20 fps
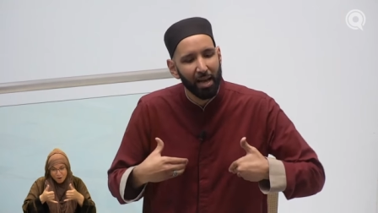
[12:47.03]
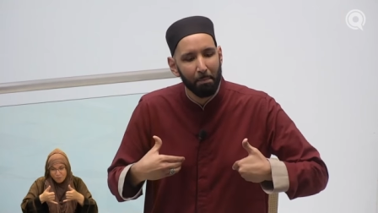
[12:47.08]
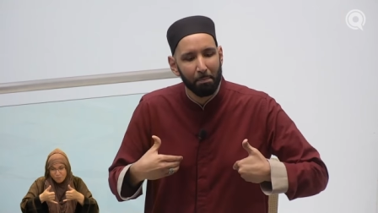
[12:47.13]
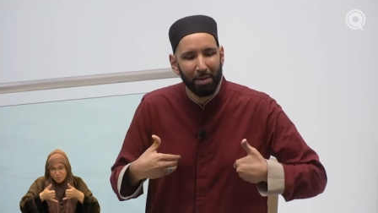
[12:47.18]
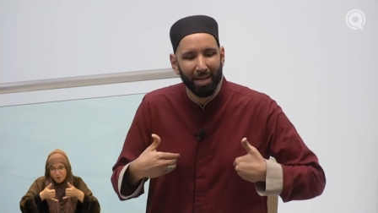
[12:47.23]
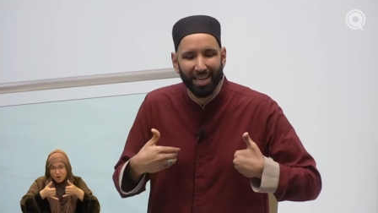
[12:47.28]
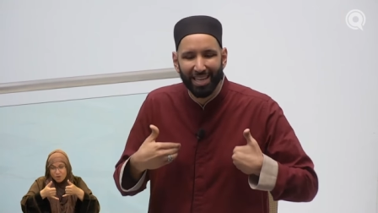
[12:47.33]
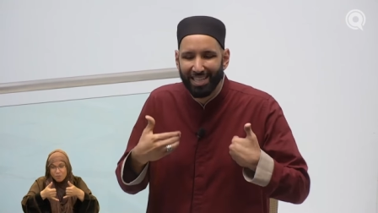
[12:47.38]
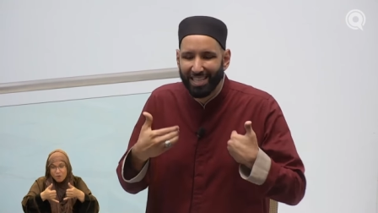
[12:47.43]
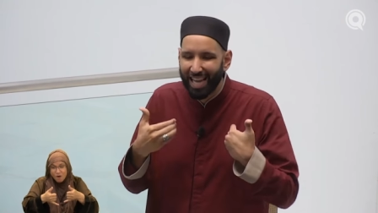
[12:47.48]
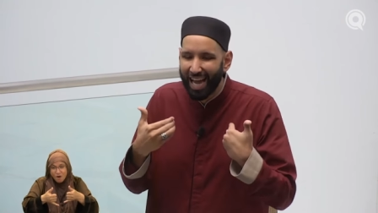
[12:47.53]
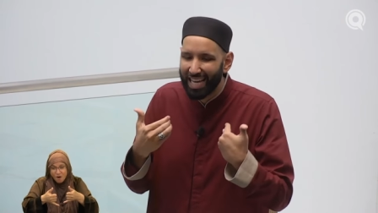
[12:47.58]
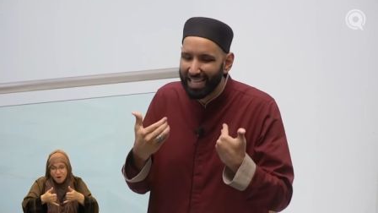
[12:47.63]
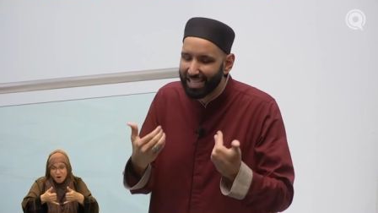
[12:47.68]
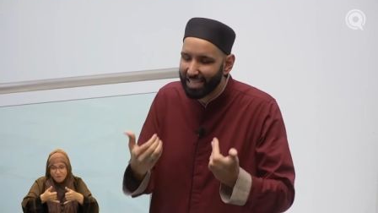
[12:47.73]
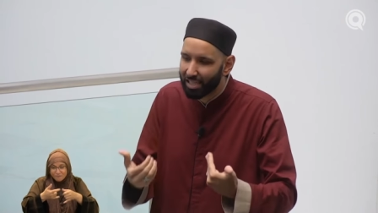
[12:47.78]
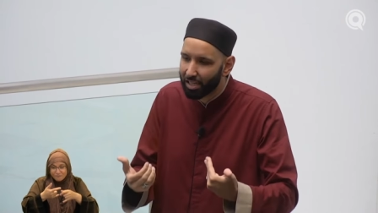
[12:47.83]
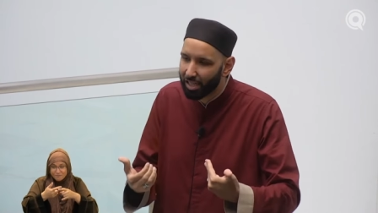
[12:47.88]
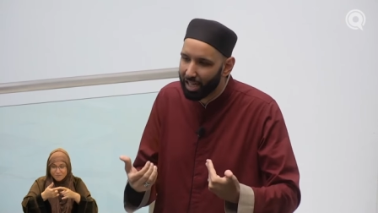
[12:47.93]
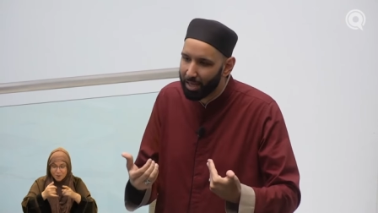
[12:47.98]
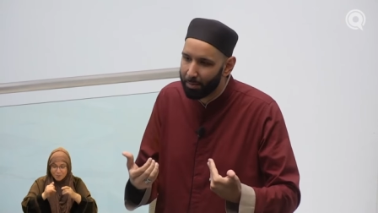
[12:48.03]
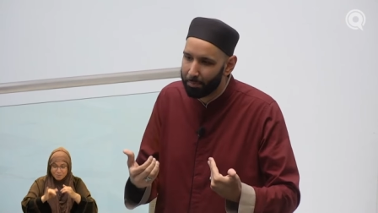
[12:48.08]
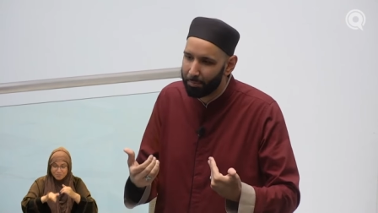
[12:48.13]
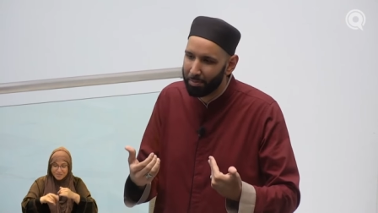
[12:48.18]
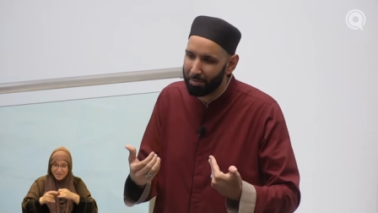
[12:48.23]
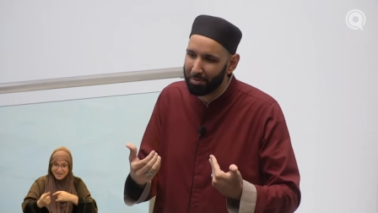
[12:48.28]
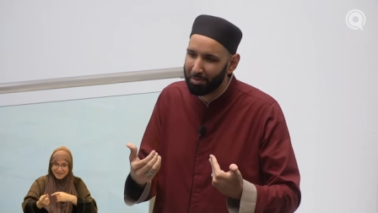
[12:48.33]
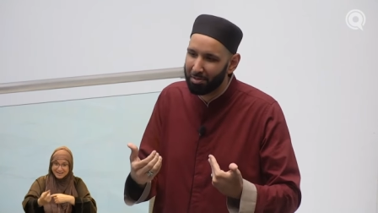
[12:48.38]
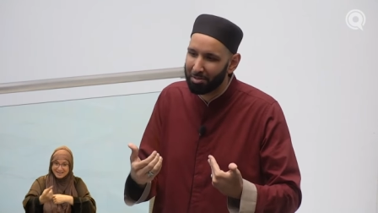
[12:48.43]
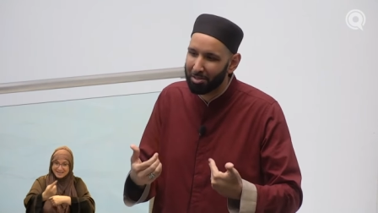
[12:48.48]
Because I sleep
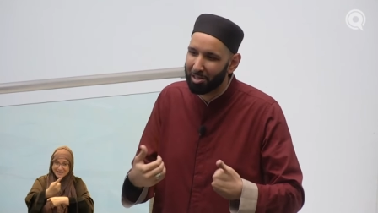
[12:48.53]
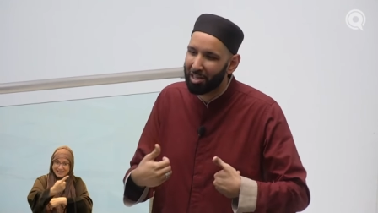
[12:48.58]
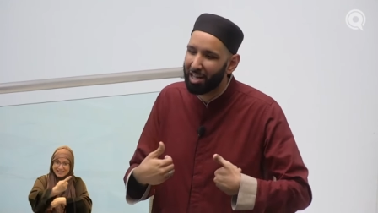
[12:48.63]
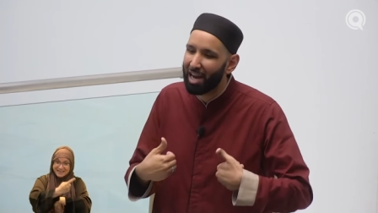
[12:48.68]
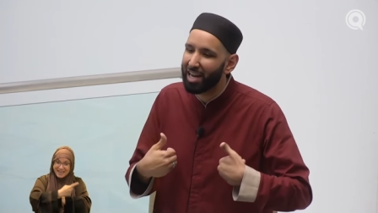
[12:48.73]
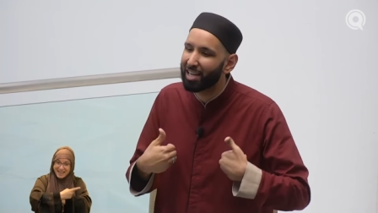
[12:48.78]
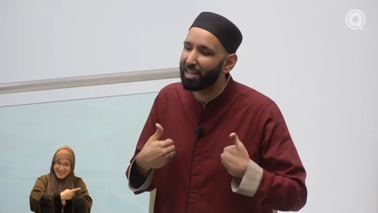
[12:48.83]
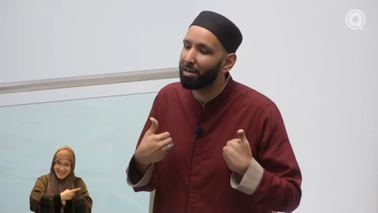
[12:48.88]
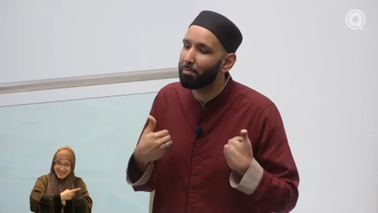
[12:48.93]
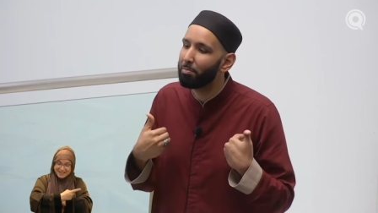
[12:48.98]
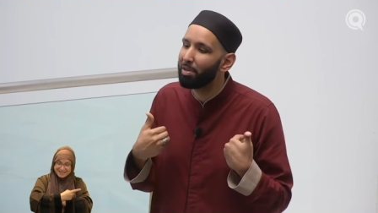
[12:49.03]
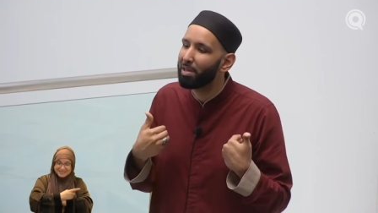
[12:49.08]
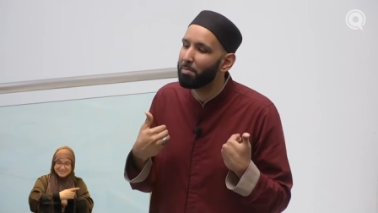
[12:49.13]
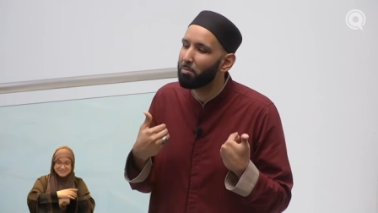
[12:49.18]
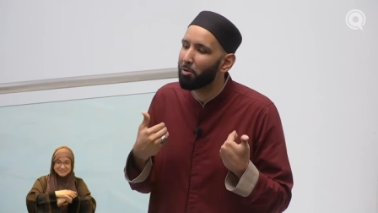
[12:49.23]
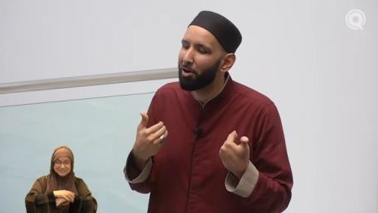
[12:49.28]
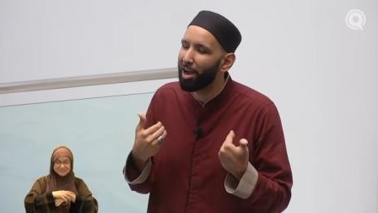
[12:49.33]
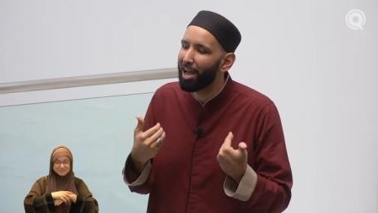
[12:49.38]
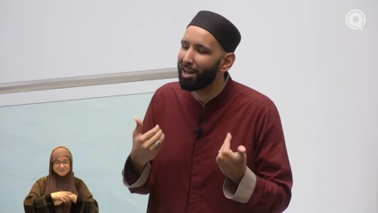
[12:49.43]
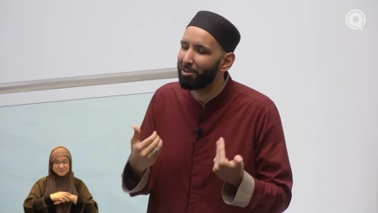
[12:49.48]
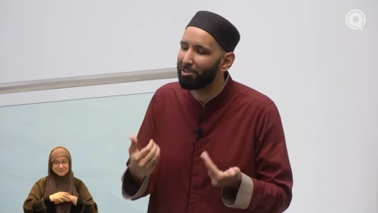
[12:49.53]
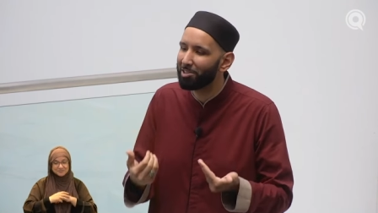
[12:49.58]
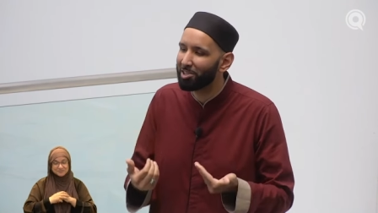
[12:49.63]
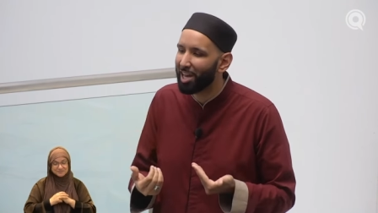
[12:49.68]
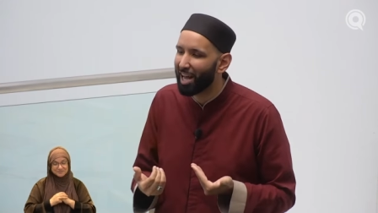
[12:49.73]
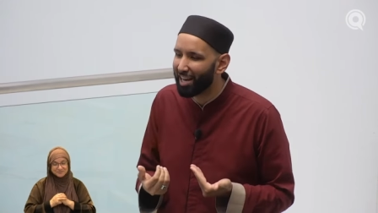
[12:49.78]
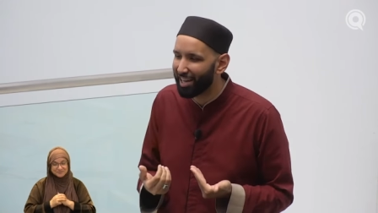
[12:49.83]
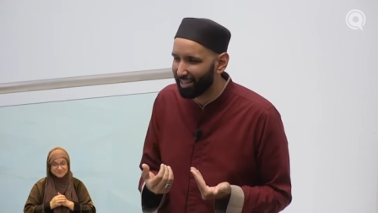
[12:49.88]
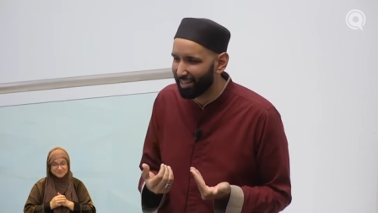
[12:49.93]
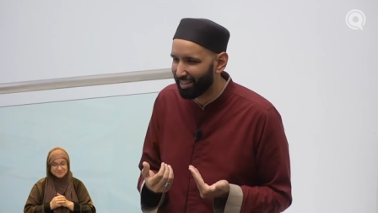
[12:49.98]
so that I can be more
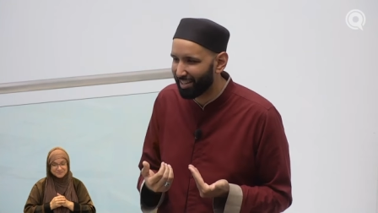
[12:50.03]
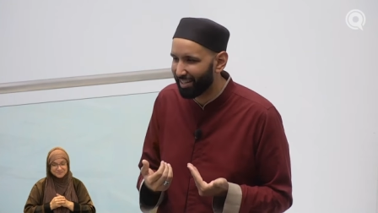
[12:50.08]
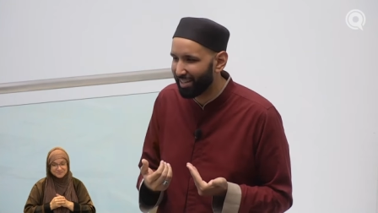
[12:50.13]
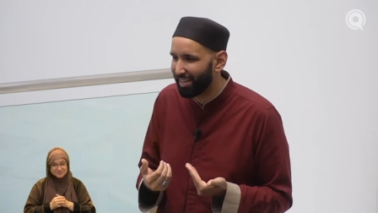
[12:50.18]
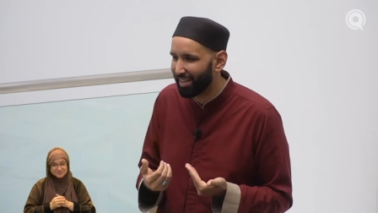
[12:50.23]
energetic